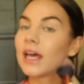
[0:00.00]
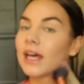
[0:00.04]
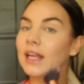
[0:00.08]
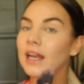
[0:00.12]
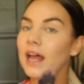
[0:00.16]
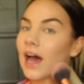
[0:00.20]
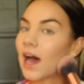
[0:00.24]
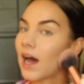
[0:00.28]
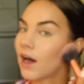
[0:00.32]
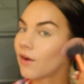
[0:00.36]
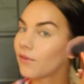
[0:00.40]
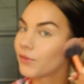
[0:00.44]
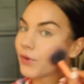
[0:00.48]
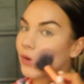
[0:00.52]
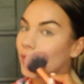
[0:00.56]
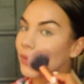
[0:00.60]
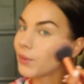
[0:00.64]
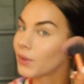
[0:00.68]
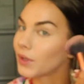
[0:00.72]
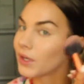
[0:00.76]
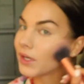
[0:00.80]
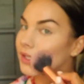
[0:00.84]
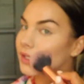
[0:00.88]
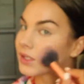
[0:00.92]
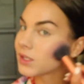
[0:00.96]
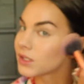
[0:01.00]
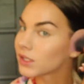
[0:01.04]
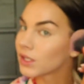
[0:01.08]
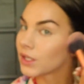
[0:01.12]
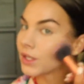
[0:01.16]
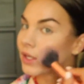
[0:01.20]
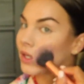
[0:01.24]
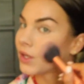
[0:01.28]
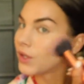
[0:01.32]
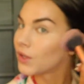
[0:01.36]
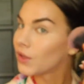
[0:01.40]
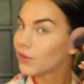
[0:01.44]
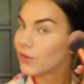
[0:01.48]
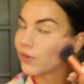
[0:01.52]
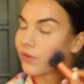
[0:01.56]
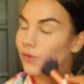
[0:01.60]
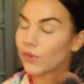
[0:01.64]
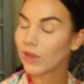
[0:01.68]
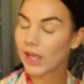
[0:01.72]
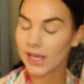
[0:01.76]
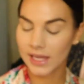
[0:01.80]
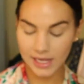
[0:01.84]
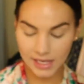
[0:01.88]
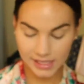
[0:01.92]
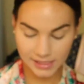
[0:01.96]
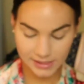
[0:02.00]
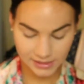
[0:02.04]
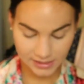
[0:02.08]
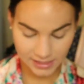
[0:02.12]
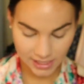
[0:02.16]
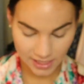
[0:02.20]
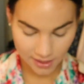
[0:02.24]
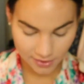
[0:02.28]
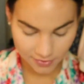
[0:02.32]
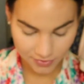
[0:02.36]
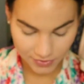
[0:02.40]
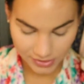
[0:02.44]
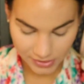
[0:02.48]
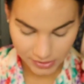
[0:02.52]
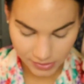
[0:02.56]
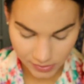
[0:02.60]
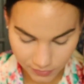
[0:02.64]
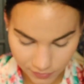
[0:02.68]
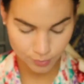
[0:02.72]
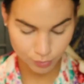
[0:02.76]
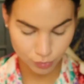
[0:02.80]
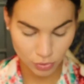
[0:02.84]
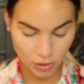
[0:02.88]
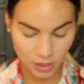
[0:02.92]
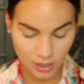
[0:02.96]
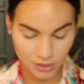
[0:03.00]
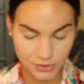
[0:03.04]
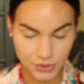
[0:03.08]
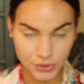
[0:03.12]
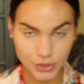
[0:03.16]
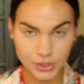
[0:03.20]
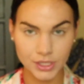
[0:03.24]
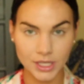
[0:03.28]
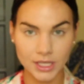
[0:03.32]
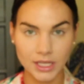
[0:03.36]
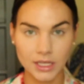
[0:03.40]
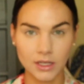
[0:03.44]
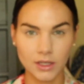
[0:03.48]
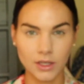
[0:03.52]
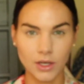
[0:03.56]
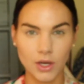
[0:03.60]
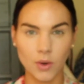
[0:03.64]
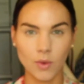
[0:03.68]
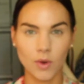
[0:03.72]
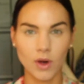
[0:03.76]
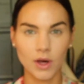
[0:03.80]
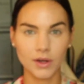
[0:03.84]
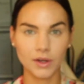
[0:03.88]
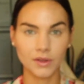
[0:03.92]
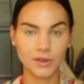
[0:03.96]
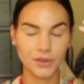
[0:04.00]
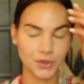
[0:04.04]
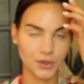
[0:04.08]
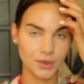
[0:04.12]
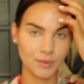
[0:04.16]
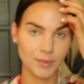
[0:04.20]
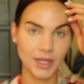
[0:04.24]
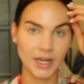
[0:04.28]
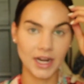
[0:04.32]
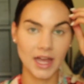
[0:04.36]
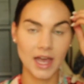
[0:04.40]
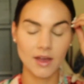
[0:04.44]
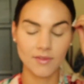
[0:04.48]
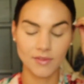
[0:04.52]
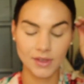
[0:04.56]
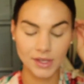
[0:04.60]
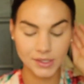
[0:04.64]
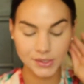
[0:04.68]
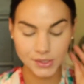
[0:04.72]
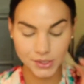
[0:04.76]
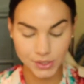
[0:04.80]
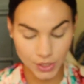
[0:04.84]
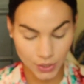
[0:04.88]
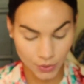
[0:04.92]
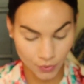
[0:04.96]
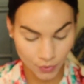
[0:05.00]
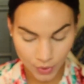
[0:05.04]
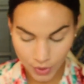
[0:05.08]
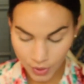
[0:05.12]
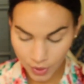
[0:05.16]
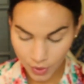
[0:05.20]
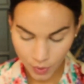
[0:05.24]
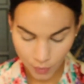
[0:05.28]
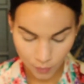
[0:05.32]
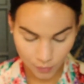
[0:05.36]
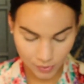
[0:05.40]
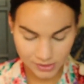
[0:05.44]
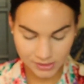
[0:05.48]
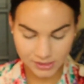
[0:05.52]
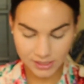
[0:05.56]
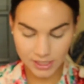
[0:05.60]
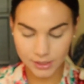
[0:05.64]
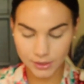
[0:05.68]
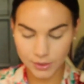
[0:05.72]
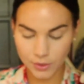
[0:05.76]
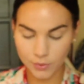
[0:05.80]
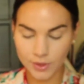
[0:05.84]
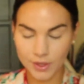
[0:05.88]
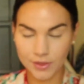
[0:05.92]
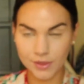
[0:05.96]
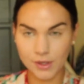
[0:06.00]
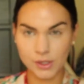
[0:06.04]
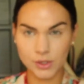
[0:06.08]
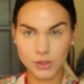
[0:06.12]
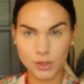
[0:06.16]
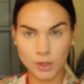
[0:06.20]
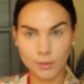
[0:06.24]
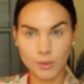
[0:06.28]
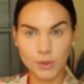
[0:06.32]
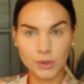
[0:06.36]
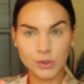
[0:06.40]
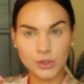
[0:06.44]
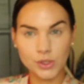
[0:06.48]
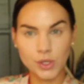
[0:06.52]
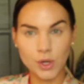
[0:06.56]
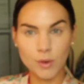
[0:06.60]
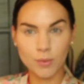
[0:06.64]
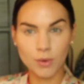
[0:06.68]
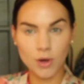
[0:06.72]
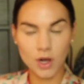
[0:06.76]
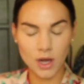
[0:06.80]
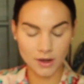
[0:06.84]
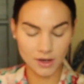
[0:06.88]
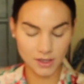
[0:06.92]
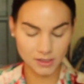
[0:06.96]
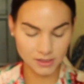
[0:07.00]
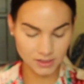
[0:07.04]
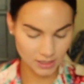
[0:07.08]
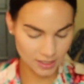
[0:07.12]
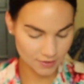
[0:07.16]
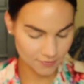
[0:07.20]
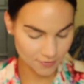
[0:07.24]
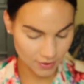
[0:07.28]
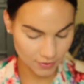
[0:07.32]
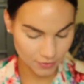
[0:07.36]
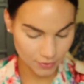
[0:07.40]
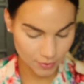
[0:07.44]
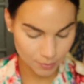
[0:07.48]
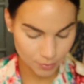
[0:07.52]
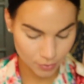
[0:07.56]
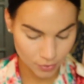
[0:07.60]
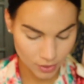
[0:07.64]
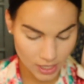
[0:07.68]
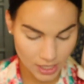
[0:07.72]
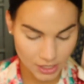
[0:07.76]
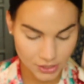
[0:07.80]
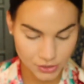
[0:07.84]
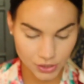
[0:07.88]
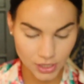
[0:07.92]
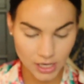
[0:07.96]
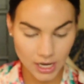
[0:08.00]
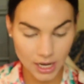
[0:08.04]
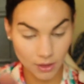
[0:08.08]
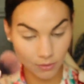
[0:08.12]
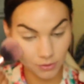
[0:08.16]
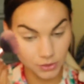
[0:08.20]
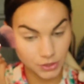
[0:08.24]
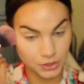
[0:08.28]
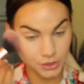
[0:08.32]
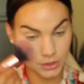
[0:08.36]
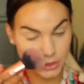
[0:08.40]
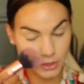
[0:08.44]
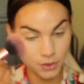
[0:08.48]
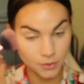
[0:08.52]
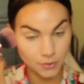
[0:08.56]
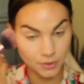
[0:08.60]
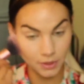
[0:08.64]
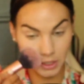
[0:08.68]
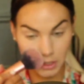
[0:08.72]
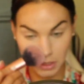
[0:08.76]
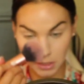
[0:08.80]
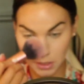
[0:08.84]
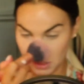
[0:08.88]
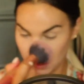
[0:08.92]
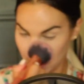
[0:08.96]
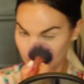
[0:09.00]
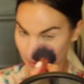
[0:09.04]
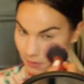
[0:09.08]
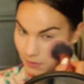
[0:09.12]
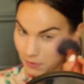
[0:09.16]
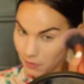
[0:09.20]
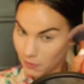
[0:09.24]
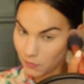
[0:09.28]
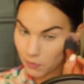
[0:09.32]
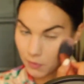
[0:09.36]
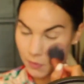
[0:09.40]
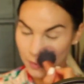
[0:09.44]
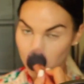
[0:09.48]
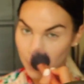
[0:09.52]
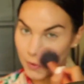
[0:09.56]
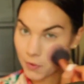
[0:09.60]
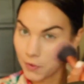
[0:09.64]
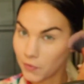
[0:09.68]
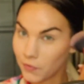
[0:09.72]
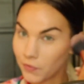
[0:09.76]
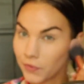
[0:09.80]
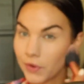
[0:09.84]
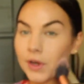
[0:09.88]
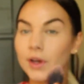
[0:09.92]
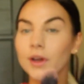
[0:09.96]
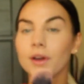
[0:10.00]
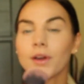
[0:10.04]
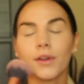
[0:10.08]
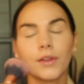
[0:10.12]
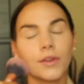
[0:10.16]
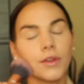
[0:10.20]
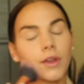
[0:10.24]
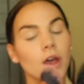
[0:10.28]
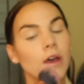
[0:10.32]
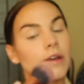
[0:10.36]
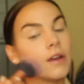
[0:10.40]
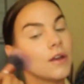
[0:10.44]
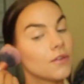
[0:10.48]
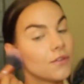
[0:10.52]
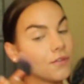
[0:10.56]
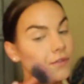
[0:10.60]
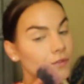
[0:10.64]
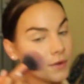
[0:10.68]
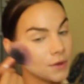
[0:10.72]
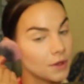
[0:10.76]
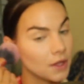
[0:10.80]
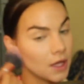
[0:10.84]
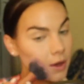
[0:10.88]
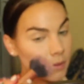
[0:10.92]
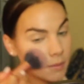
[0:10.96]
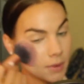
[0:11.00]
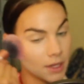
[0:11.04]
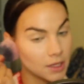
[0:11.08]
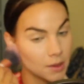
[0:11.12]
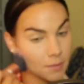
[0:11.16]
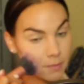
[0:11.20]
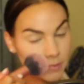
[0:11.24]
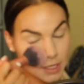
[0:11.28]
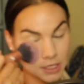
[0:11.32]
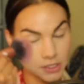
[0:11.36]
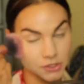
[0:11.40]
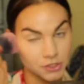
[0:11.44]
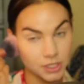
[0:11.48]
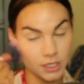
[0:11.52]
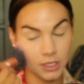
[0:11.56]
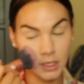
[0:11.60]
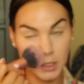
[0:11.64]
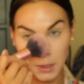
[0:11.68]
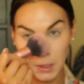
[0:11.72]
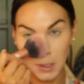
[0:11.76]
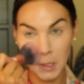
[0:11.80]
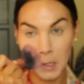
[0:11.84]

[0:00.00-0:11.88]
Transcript: And afterwards, like I said, this bronzer can go on a little bit heavy, so once I know that there's almost no product left on the brush, I will just go in and go over to kind of fill out my complexion.